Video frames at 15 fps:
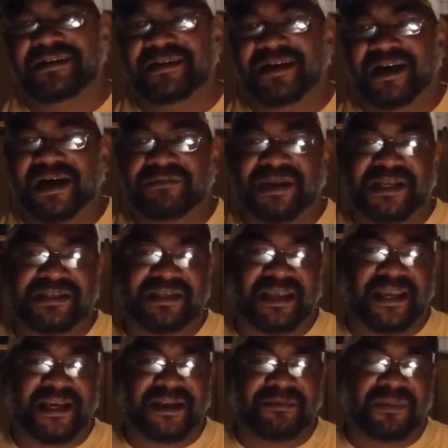Now, I'm not
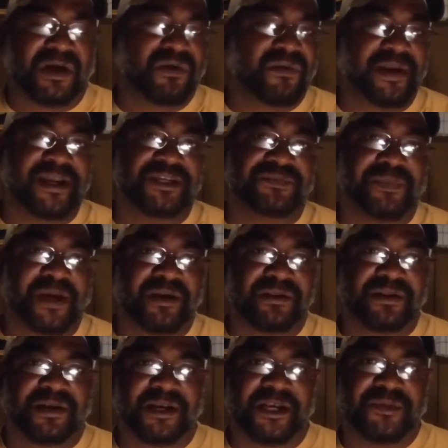saying that my way is better
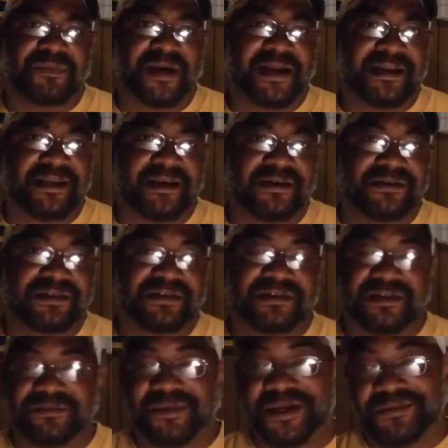than anybody
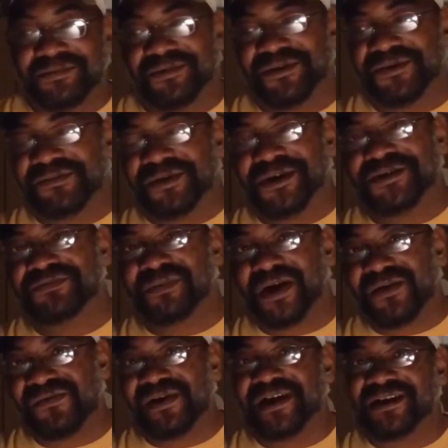else's. I mean, pretty much
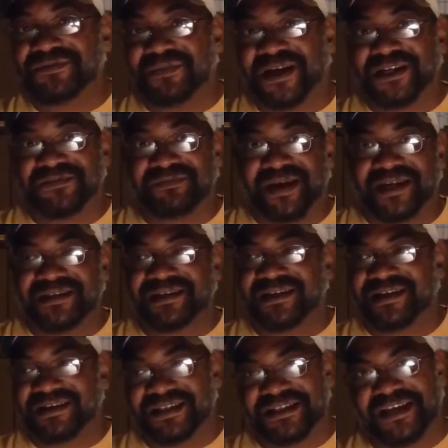my way is about as
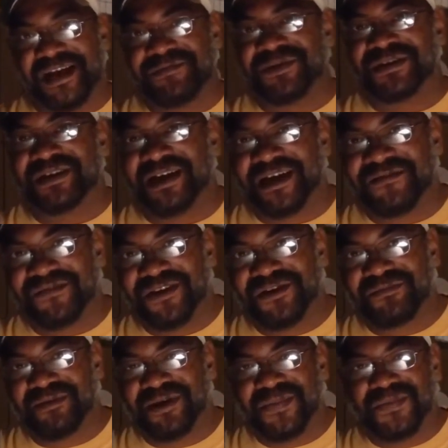basic and the same as a lot of
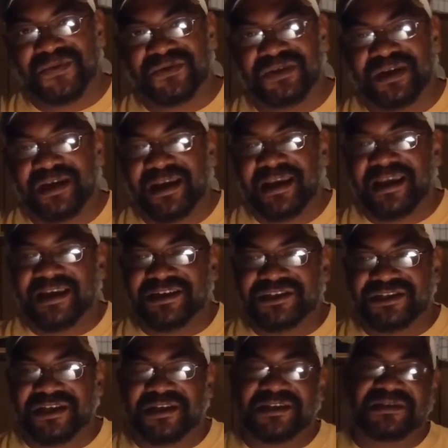other people's.
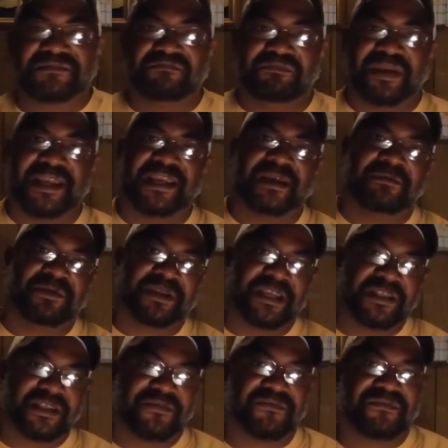It's just being able to
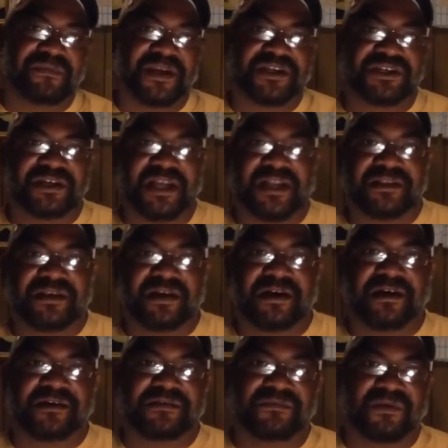get the information out
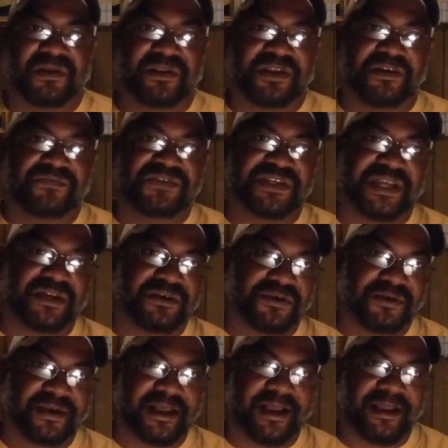there, whether you've seen it
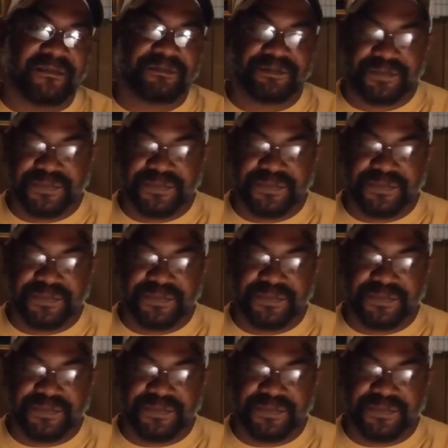or not.